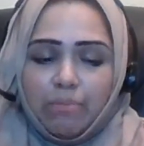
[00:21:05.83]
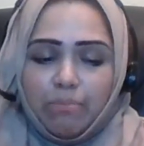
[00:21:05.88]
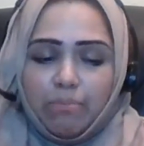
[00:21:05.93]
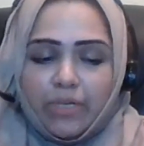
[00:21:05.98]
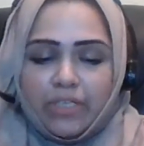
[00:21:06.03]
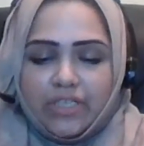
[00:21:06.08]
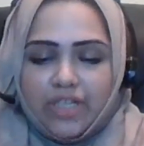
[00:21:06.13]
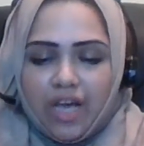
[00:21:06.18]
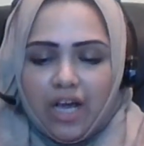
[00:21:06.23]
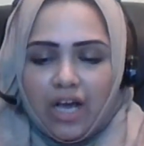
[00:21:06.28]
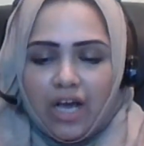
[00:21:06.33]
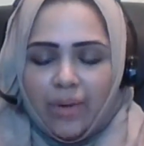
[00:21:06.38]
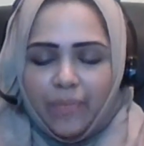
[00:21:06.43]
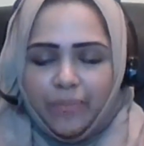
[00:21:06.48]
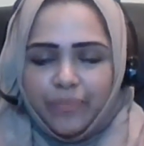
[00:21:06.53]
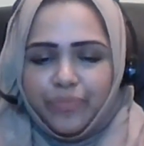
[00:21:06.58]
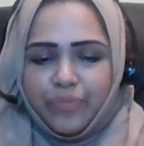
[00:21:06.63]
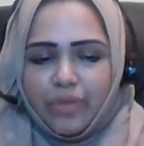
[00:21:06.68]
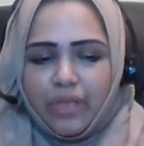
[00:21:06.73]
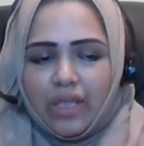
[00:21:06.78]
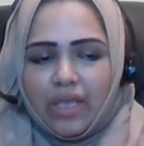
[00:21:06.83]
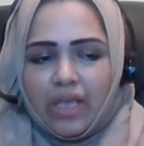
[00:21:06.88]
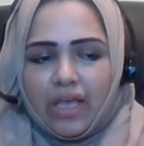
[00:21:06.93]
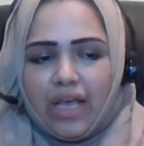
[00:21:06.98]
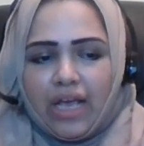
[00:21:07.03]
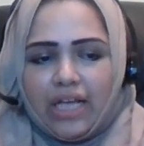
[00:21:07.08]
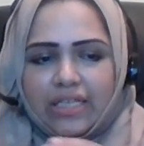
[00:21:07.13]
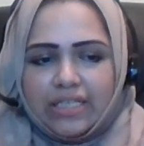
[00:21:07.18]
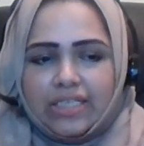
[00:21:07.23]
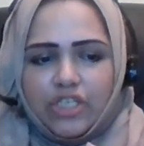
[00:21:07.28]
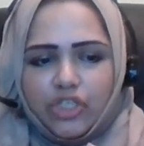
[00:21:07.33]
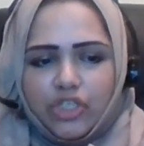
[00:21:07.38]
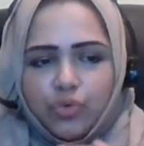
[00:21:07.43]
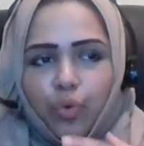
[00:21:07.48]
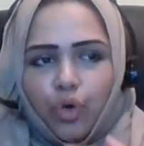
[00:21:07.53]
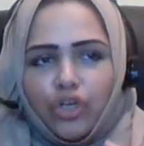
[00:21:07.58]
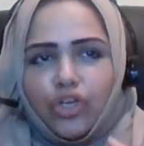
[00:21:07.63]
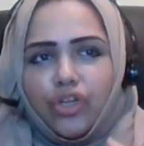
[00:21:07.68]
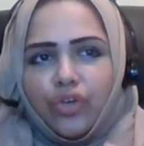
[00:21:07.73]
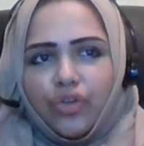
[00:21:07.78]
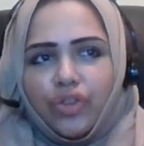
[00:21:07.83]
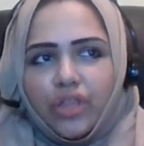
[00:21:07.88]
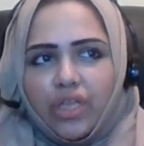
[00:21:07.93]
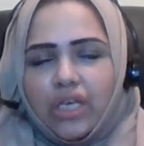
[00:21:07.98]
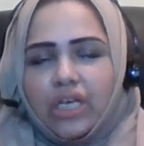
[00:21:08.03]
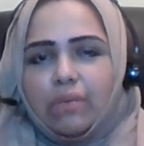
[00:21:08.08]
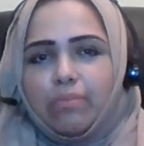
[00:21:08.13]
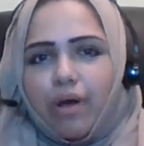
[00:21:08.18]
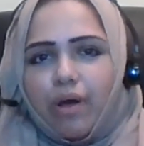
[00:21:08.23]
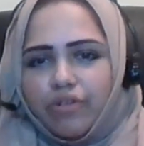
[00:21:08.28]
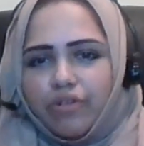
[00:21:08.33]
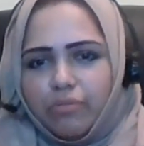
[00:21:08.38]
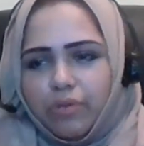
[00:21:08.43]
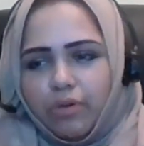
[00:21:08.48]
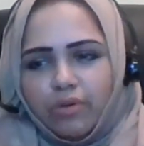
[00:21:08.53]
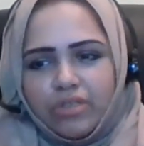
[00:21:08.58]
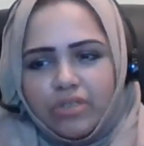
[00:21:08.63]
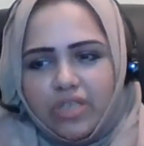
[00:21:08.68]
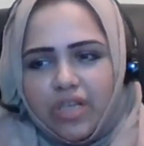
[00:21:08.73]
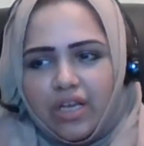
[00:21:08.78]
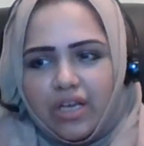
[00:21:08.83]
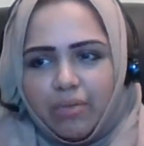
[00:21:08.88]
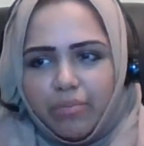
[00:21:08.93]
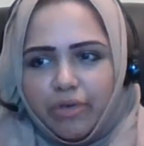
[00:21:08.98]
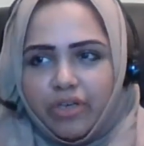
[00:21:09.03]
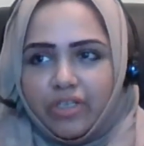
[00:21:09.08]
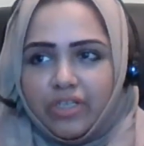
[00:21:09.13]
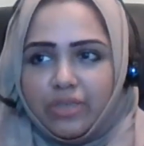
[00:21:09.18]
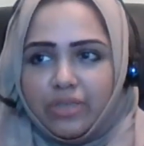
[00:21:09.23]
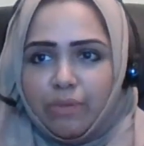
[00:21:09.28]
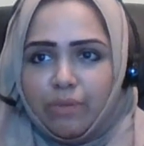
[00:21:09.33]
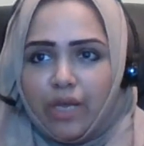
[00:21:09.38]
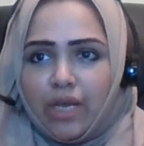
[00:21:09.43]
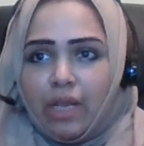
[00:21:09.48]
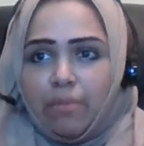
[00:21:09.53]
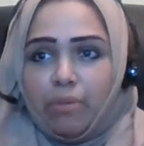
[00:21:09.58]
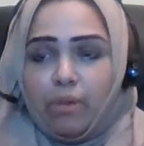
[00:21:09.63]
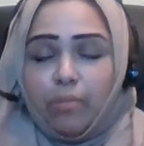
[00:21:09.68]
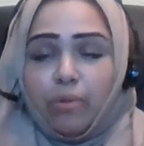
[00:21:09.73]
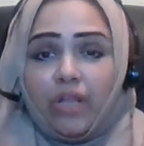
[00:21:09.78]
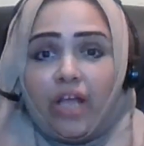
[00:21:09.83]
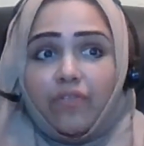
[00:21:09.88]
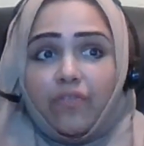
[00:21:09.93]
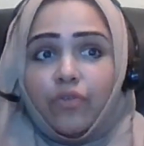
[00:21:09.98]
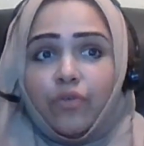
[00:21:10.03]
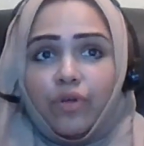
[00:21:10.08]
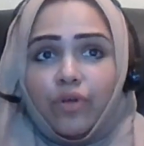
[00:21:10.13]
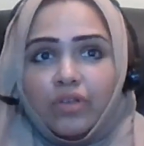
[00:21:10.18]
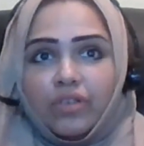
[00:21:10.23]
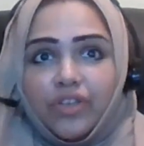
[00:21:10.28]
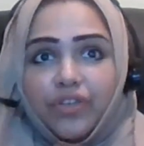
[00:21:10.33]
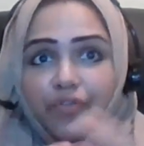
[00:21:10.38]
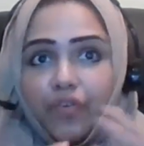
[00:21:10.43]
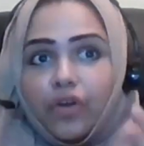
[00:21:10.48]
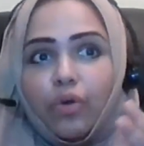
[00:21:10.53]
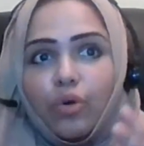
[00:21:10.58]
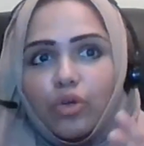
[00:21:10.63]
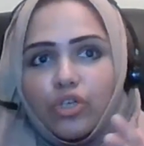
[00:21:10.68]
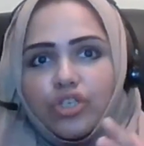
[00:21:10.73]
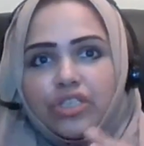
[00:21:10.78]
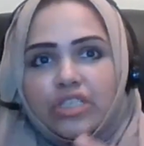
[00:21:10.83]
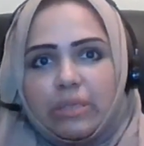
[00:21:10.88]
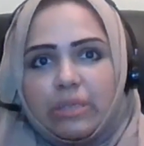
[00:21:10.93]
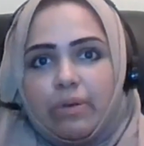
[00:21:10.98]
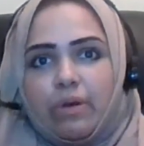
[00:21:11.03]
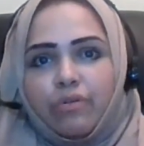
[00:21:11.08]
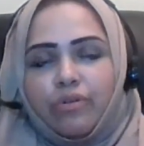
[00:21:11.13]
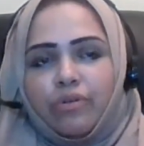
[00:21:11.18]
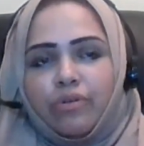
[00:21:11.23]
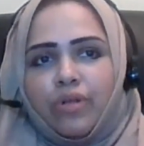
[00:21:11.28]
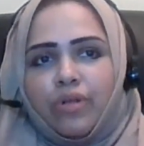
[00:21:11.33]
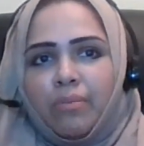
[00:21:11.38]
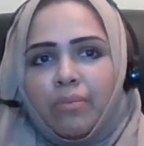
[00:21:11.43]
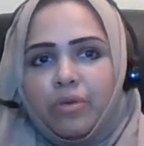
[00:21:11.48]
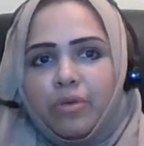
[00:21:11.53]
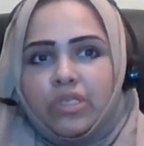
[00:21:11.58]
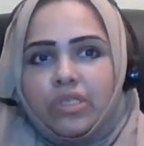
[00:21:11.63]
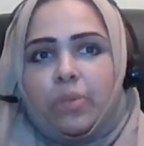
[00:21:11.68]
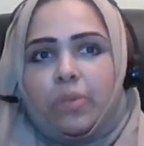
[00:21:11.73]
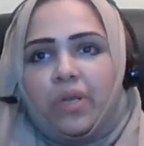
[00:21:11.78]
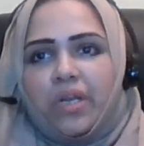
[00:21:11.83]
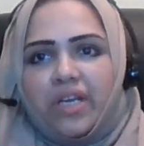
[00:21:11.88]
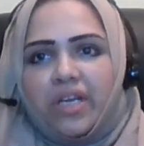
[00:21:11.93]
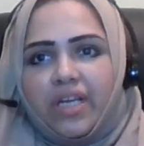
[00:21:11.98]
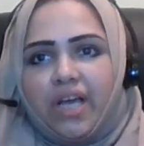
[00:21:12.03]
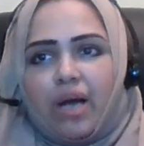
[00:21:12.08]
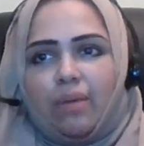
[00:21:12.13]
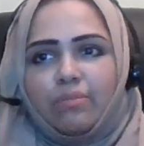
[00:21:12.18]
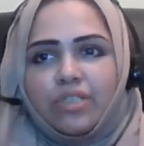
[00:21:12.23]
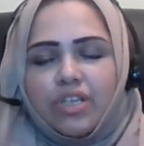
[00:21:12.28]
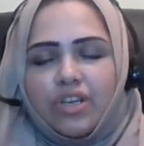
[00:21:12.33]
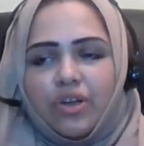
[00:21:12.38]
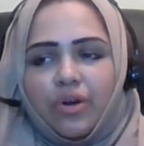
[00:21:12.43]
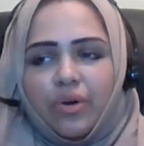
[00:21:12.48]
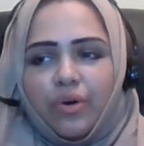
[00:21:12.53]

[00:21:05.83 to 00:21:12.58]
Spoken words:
But as such, what do you think about music? Because many people have different notions about music when it comes.